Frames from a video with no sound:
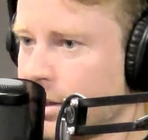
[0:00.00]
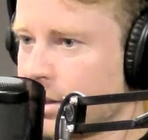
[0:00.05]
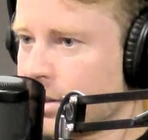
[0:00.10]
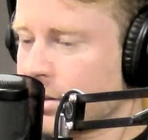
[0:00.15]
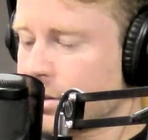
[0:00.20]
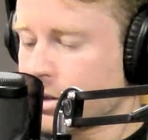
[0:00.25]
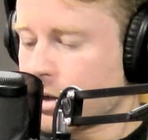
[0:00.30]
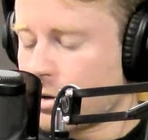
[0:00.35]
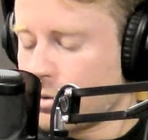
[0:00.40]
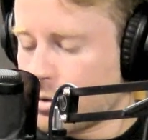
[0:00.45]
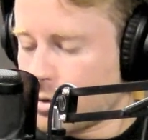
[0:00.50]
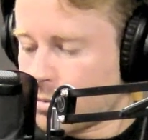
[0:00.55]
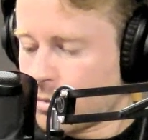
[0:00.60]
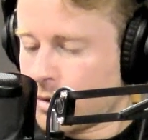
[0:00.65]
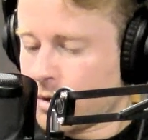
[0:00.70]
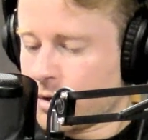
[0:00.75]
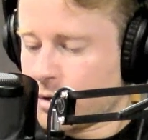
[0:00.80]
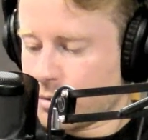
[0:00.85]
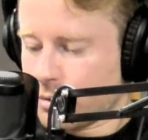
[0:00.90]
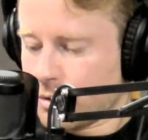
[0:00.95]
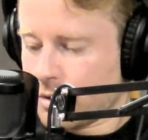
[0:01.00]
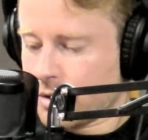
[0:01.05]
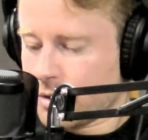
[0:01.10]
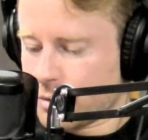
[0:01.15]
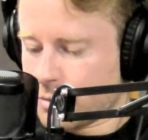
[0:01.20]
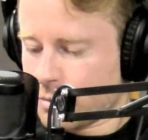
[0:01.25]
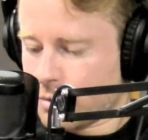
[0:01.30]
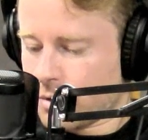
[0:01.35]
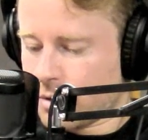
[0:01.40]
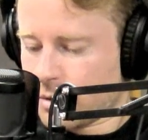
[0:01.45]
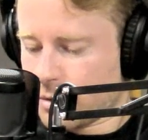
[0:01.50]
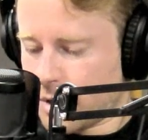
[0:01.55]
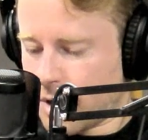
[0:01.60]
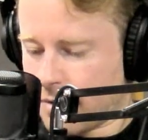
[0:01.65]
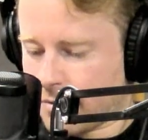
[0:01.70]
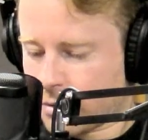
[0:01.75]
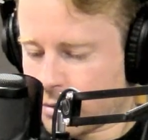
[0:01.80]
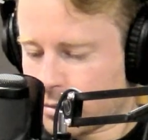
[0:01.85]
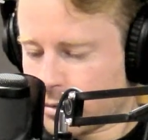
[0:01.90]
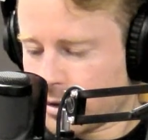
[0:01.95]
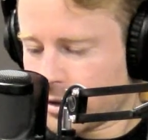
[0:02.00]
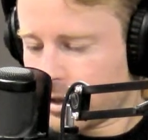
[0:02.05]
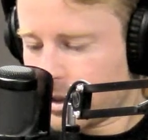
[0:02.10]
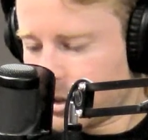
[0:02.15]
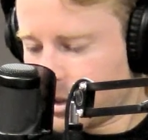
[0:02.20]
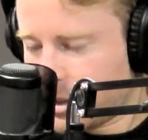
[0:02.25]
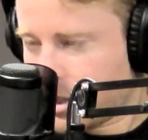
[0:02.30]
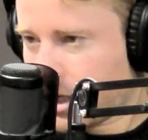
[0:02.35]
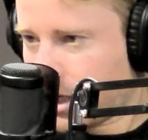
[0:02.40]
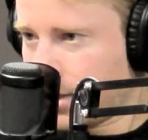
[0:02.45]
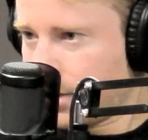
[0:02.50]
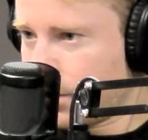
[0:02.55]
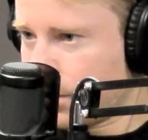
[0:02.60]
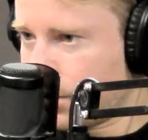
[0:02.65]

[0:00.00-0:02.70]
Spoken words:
So what we're doing is have a really tight